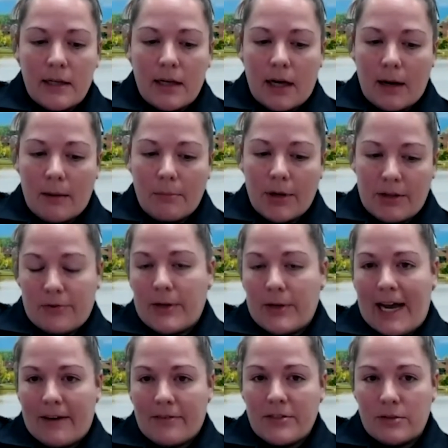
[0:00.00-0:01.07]
but if we
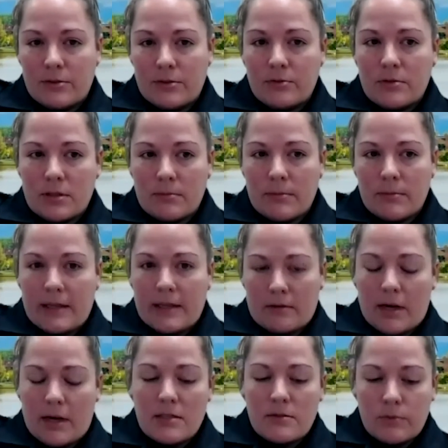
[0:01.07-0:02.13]
have to make the
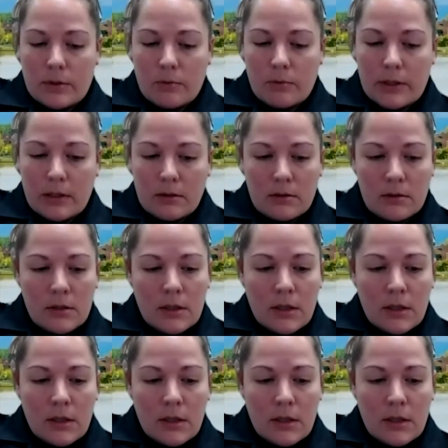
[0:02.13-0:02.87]
arrest, we will.